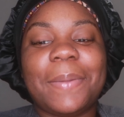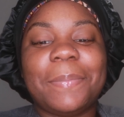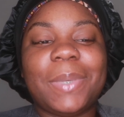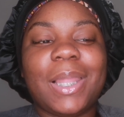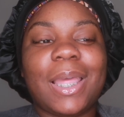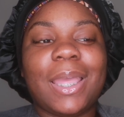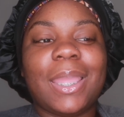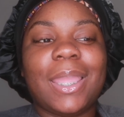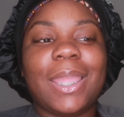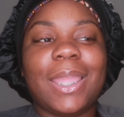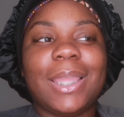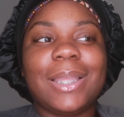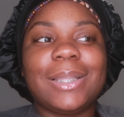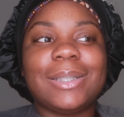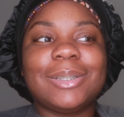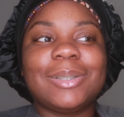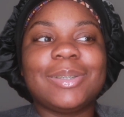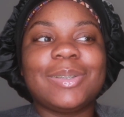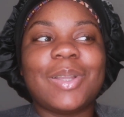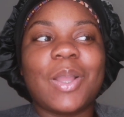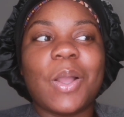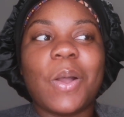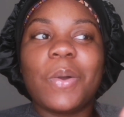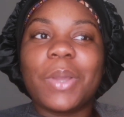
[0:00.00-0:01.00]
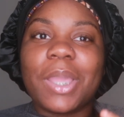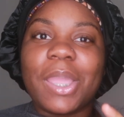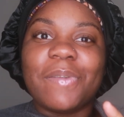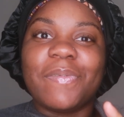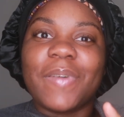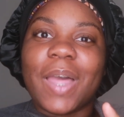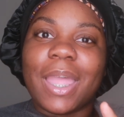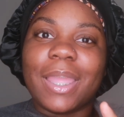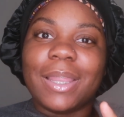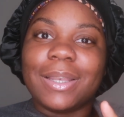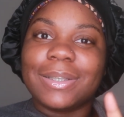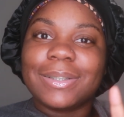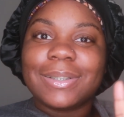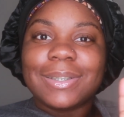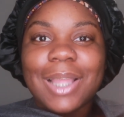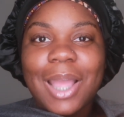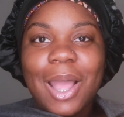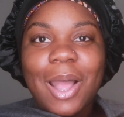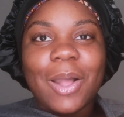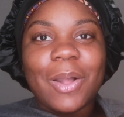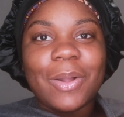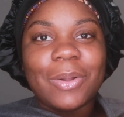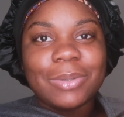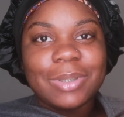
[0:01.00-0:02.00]
I'm like, okay, fine.
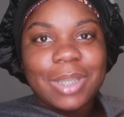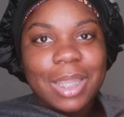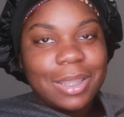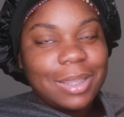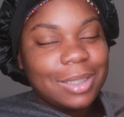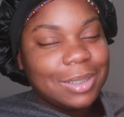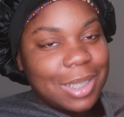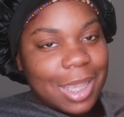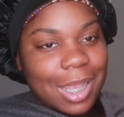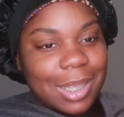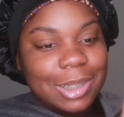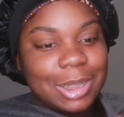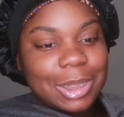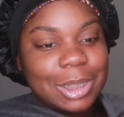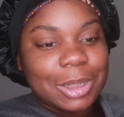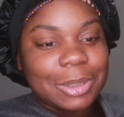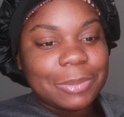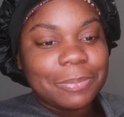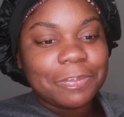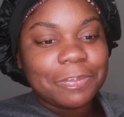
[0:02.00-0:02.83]
I'll take the test.